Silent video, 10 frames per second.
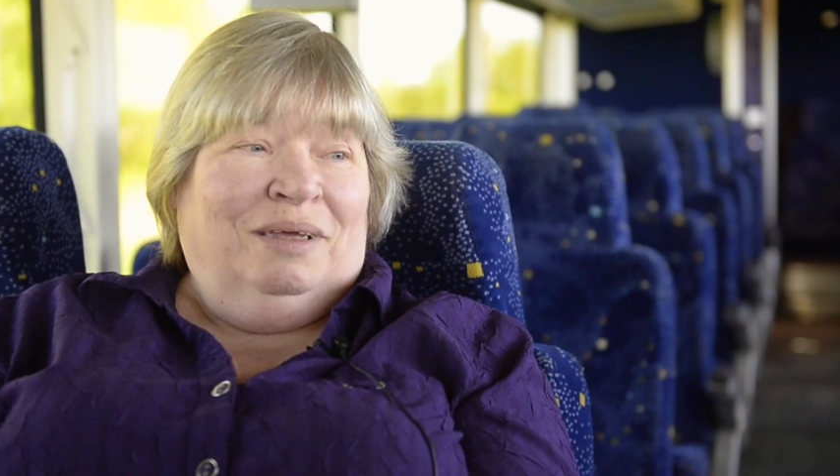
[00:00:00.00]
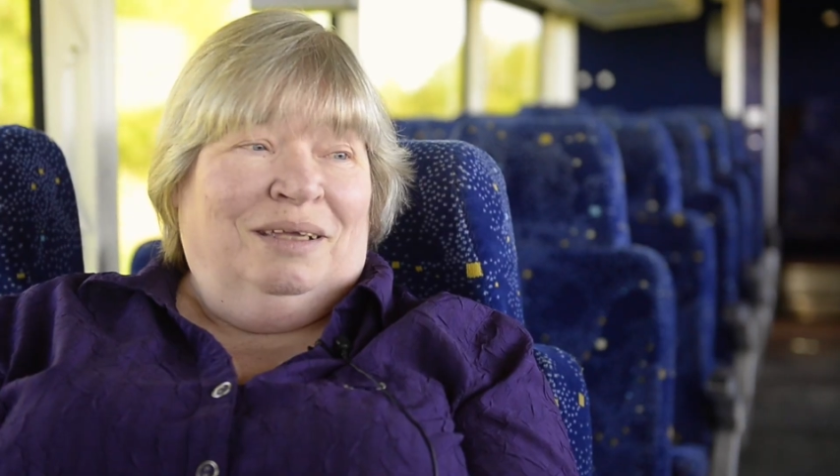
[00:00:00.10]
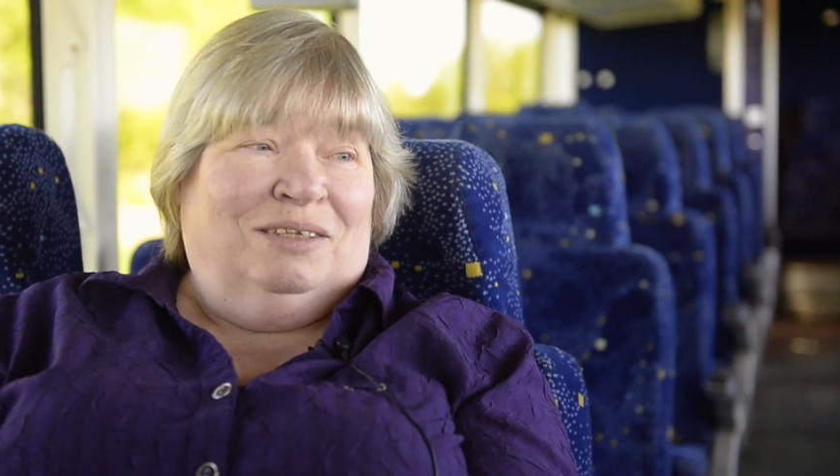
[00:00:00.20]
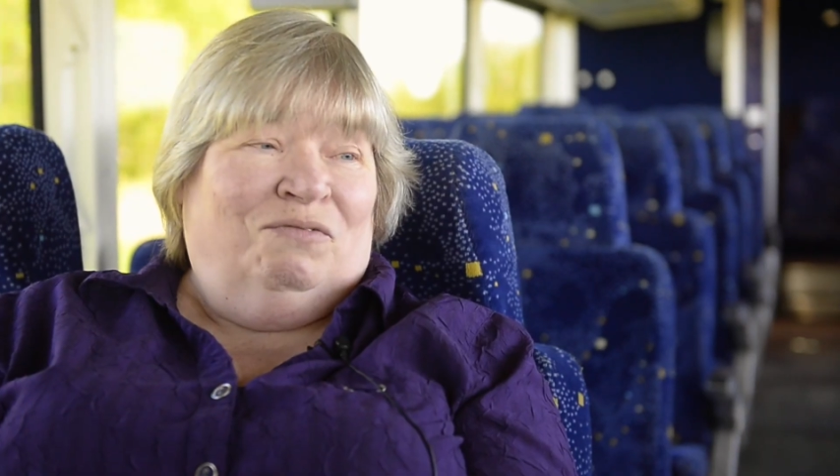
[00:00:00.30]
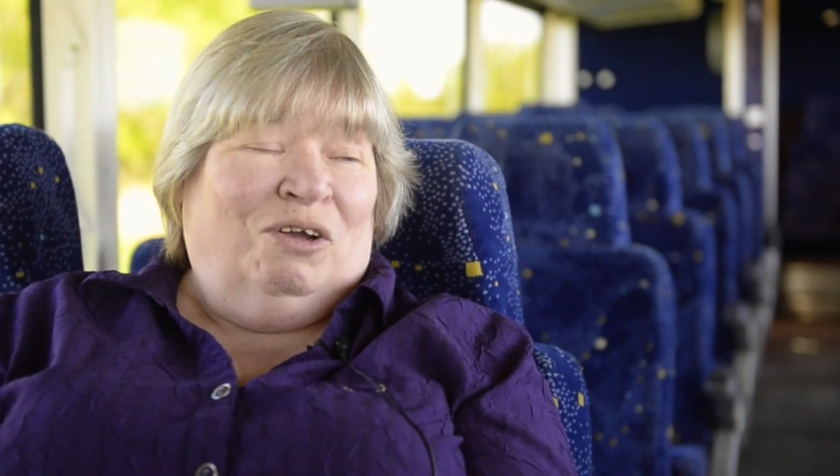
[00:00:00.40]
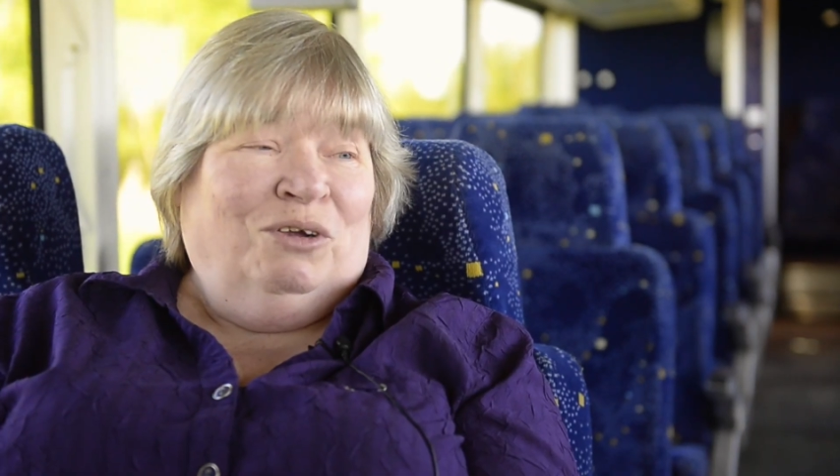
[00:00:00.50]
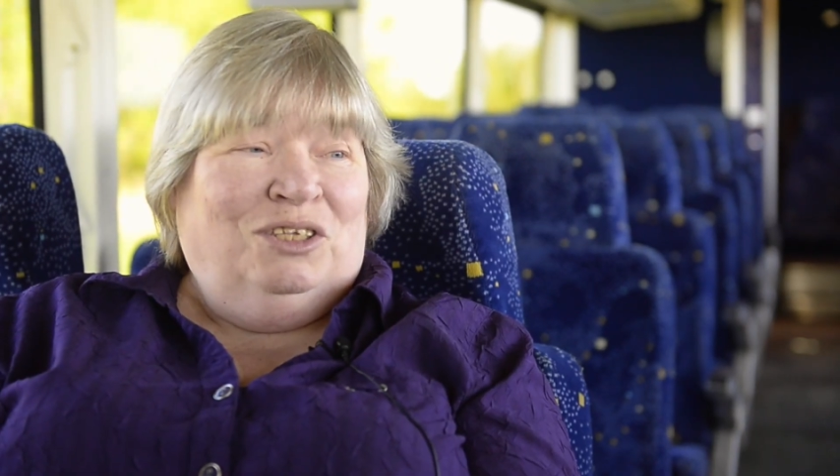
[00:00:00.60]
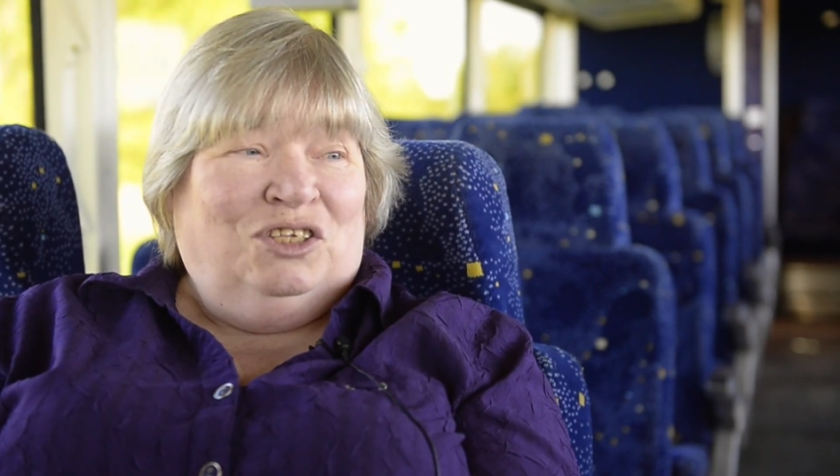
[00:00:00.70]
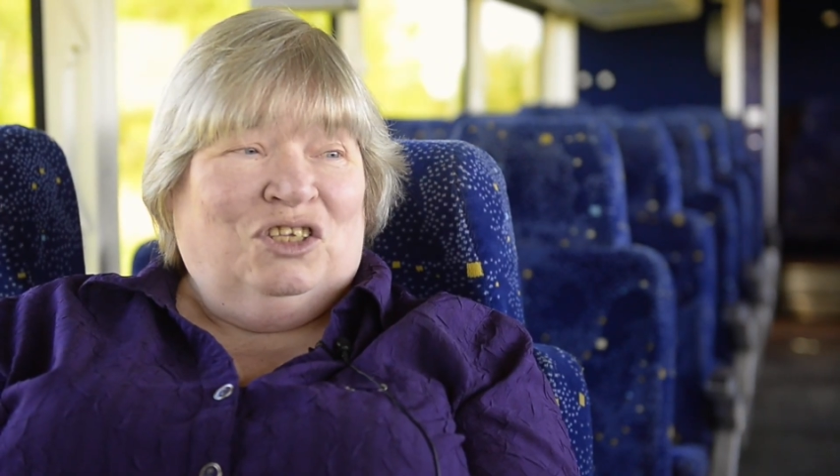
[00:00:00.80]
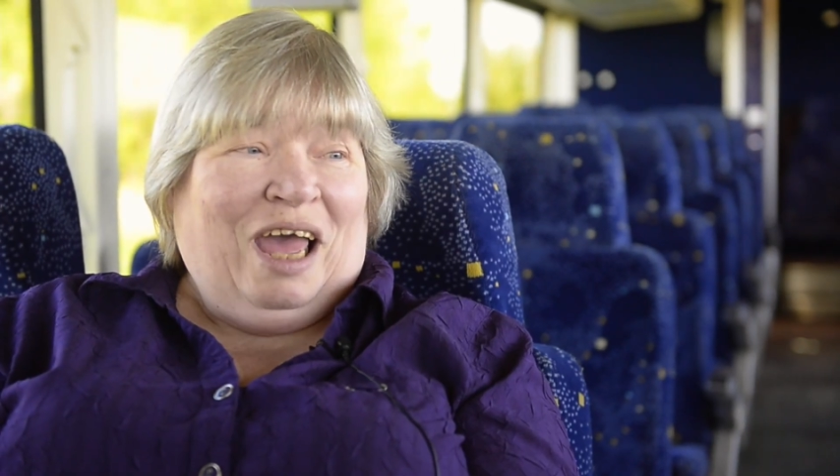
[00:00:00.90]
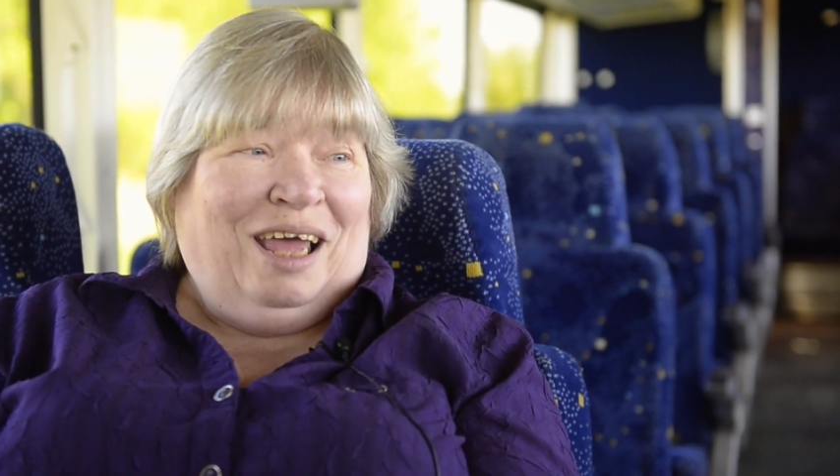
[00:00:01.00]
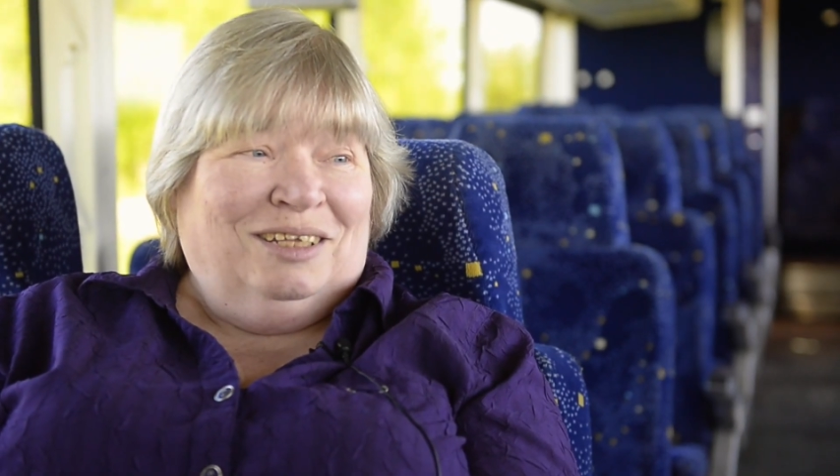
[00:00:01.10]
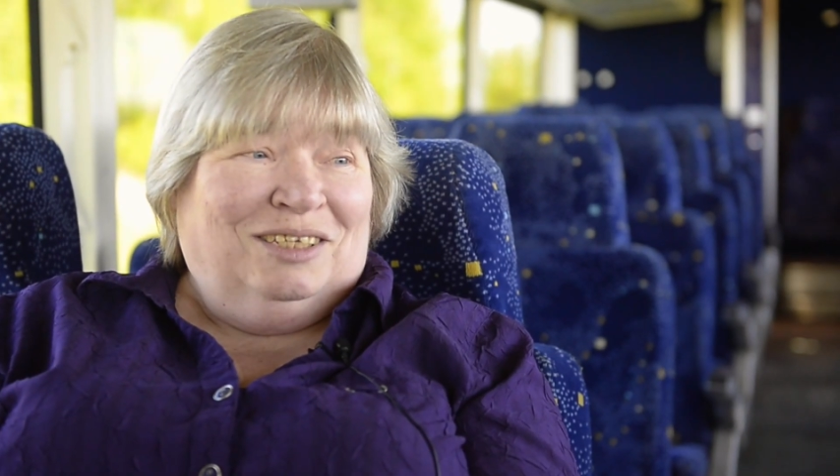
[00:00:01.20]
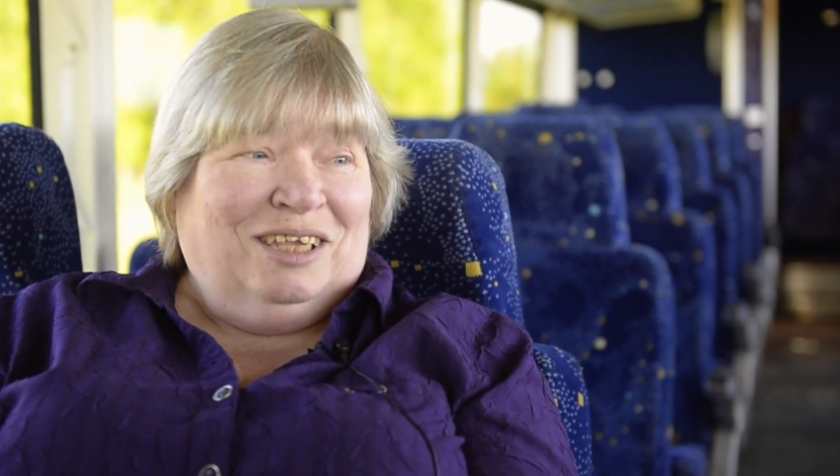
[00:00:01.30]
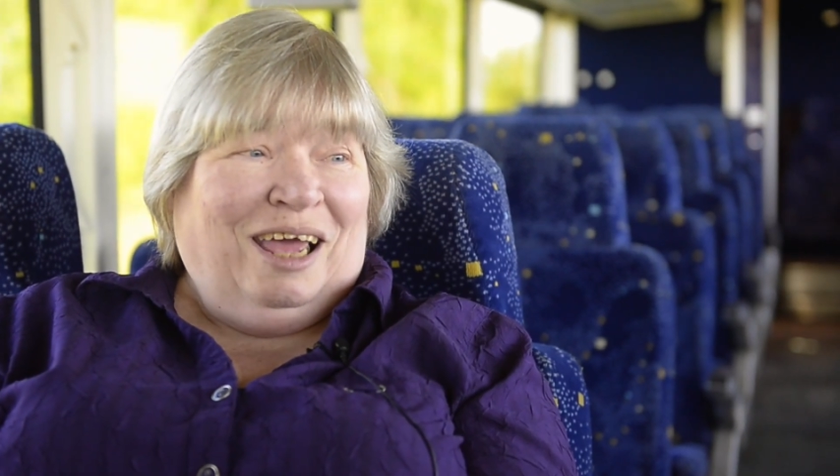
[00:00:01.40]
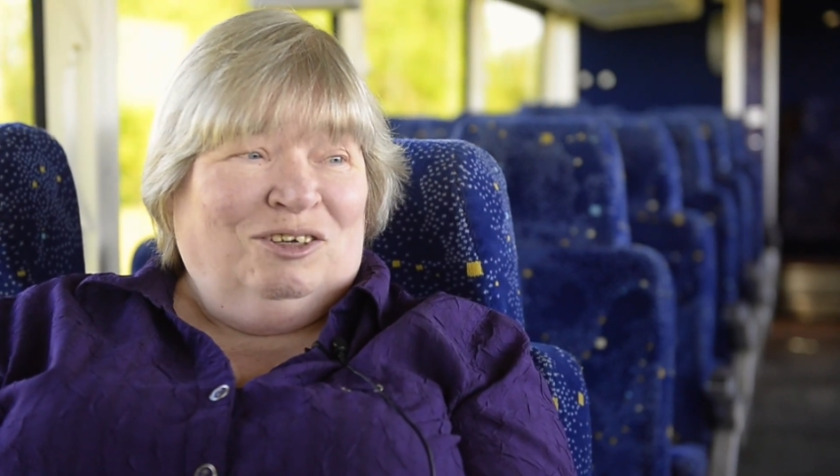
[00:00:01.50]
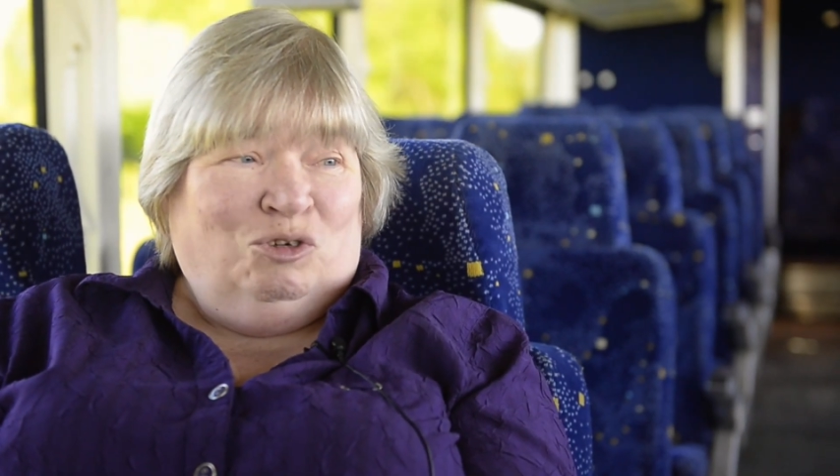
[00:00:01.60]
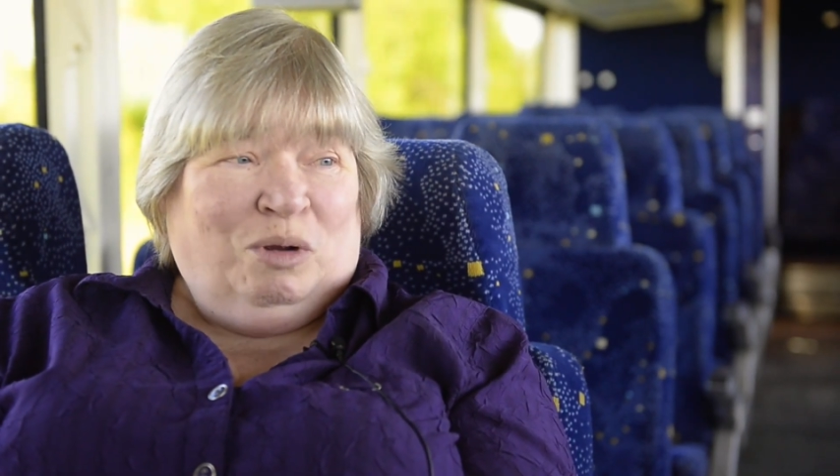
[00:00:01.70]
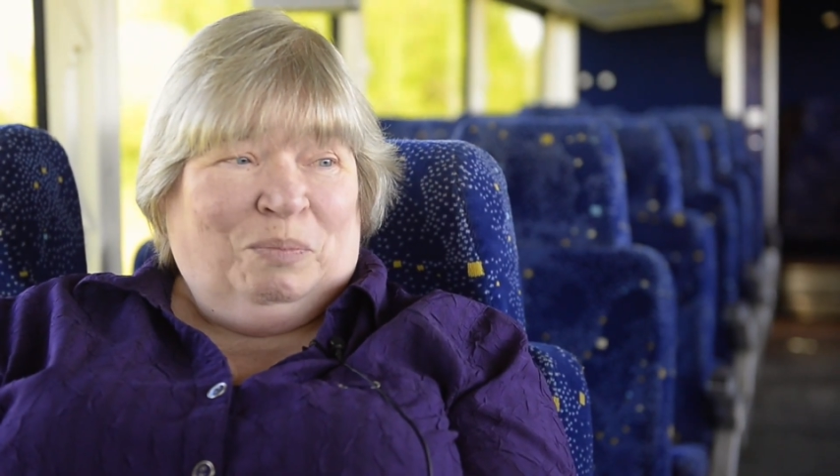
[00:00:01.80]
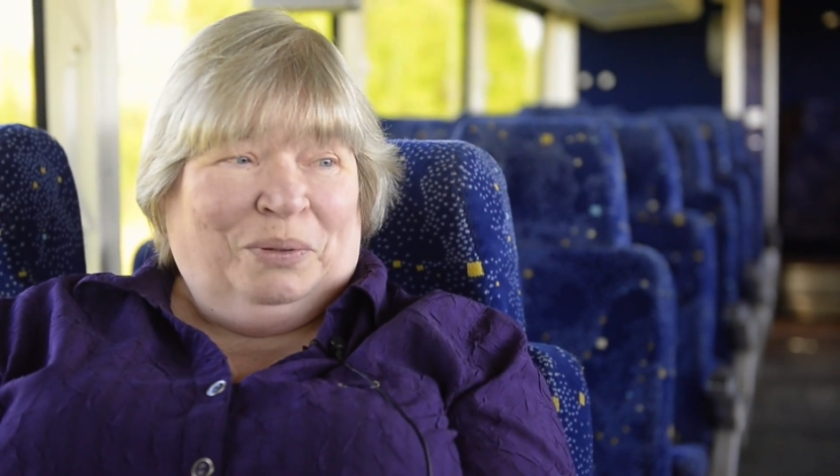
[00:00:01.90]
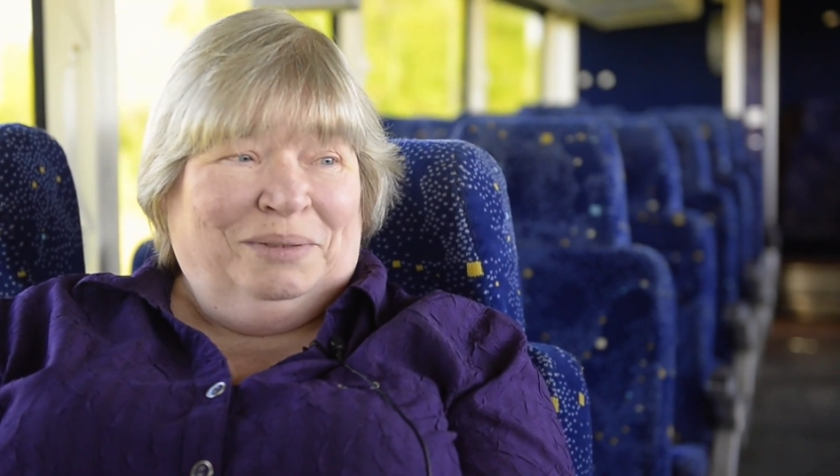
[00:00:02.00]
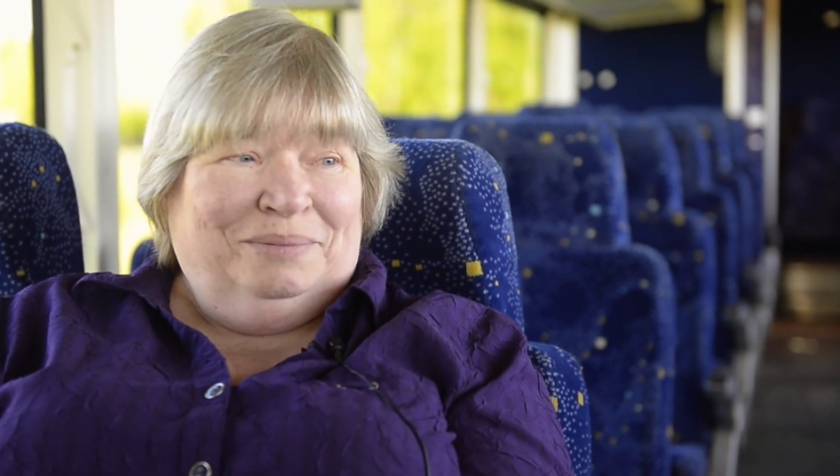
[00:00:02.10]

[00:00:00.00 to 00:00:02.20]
It's a very sad, sad trip